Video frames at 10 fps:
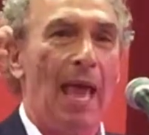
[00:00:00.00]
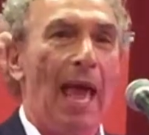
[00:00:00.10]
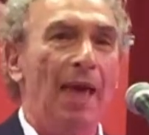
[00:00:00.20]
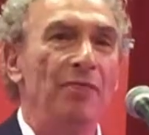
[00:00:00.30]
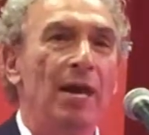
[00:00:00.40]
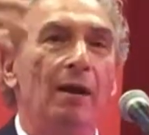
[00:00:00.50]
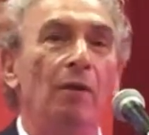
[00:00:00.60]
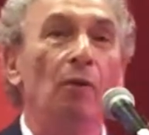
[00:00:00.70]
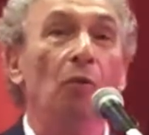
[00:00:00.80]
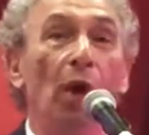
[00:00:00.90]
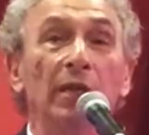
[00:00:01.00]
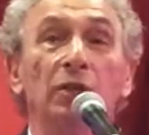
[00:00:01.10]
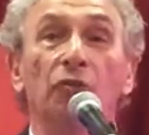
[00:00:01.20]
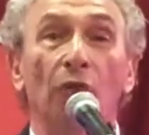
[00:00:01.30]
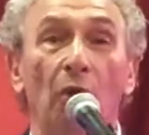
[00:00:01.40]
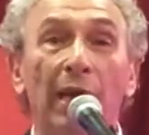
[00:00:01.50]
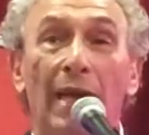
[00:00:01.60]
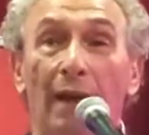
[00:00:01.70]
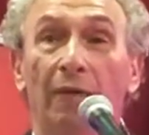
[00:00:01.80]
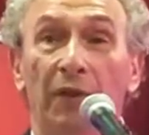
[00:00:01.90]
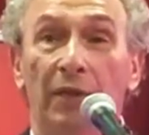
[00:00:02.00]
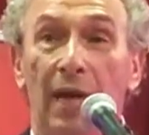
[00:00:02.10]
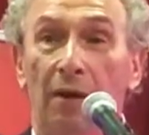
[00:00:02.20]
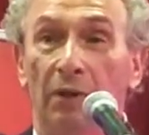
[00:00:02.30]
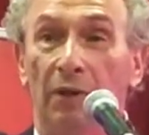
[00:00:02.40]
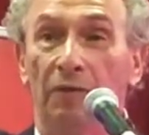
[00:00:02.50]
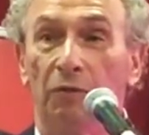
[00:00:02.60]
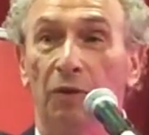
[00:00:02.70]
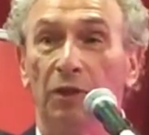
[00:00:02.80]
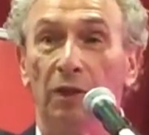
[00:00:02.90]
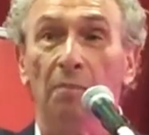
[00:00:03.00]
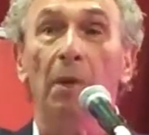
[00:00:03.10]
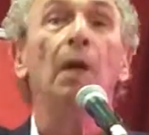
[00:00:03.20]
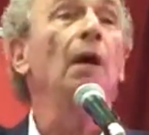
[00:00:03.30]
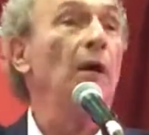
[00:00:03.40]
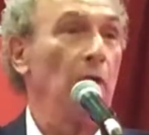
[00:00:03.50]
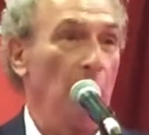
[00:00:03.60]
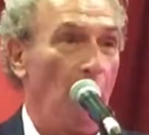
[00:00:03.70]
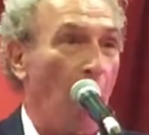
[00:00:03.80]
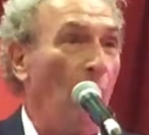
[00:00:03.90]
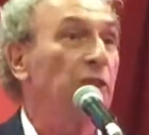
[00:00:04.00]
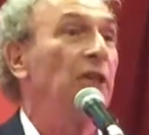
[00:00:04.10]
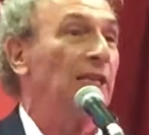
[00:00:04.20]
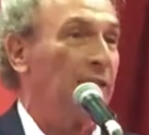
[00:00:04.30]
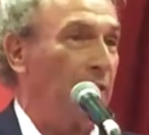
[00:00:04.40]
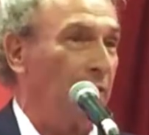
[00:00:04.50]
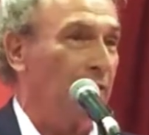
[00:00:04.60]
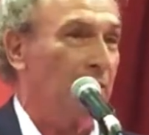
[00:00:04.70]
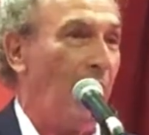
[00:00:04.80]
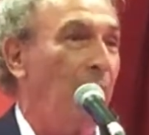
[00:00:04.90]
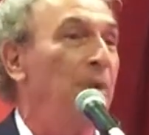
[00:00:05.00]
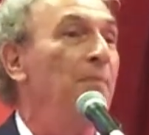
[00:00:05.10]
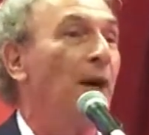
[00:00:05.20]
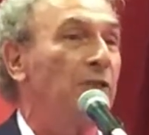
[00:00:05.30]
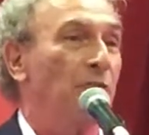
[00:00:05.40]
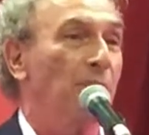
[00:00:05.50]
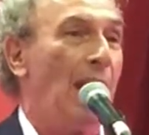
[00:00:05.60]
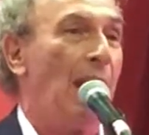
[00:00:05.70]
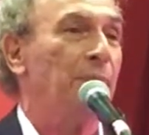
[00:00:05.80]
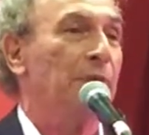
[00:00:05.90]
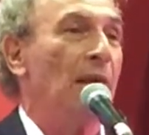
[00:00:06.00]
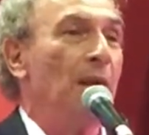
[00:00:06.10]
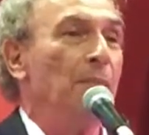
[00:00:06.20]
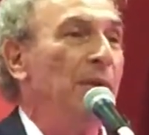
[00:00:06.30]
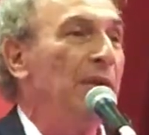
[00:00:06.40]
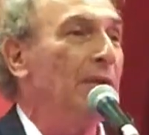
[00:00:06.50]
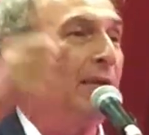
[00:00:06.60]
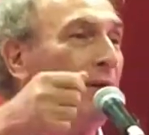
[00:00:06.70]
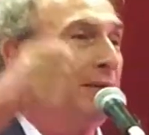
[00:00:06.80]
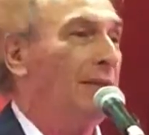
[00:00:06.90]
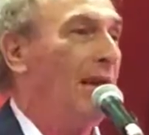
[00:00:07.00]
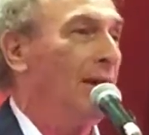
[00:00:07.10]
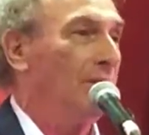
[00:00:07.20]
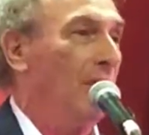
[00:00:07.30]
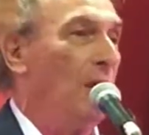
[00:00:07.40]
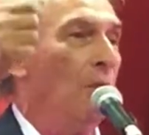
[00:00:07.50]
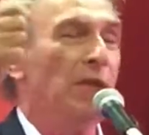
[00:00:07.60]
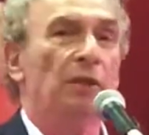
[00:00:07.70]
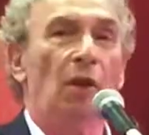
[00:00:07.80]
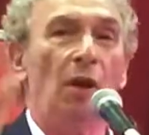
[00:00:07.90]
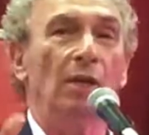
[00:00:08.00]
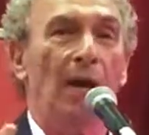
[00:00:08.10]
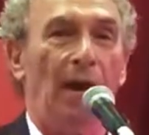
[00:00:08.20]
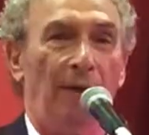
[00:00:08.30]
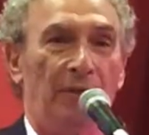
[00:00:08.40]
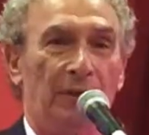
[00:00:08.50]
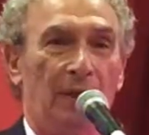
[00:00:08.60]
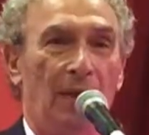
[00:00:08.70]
And there, what is growing out of the towers of Jerusalem? Large psilocybin mushroom caps being cut down with long knives.